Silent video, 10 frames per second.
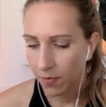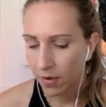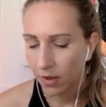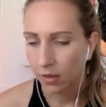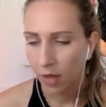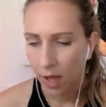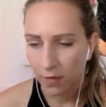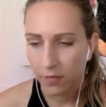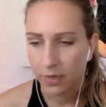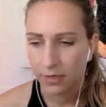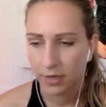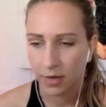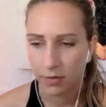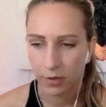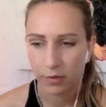lot of my
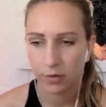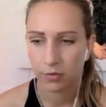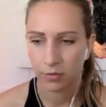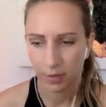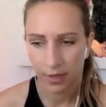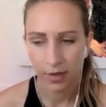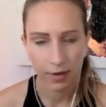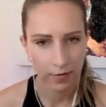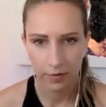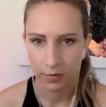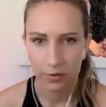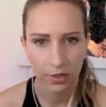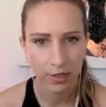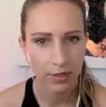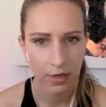ceremony was really uncomfortable
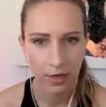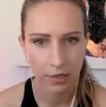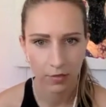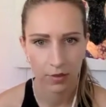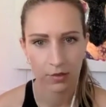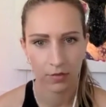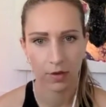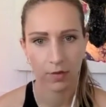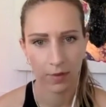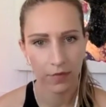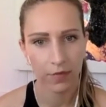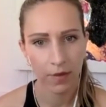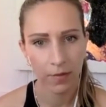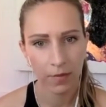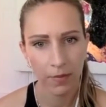shit that I just wanted to run away
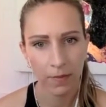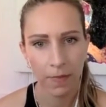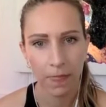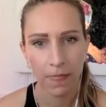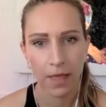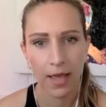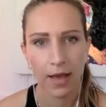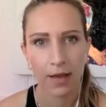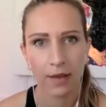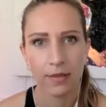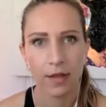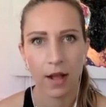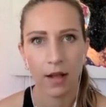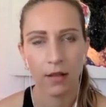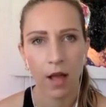from. And
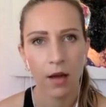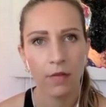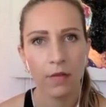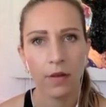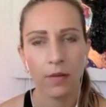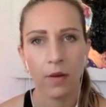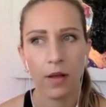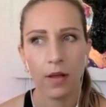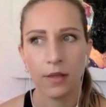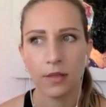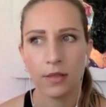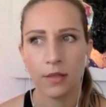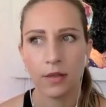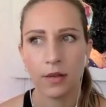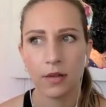a lot of it was
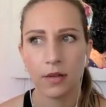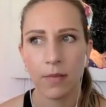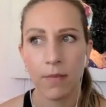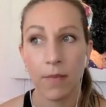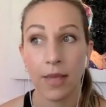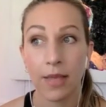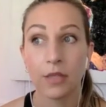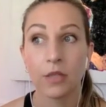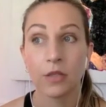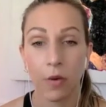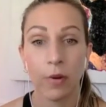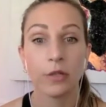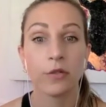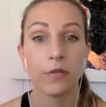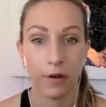making so
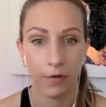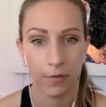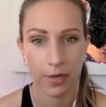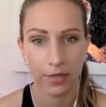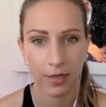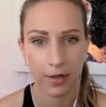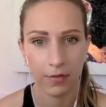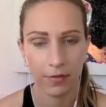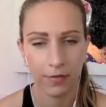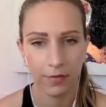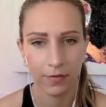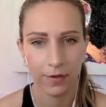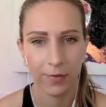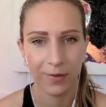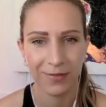much fun of myself. You
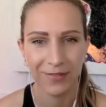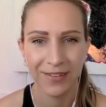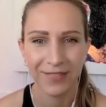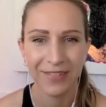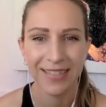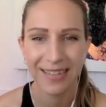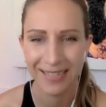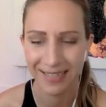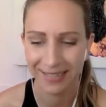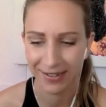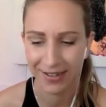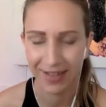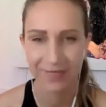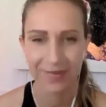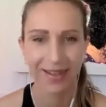know, one of the invitations you
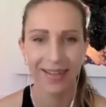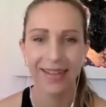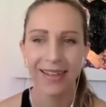gave me,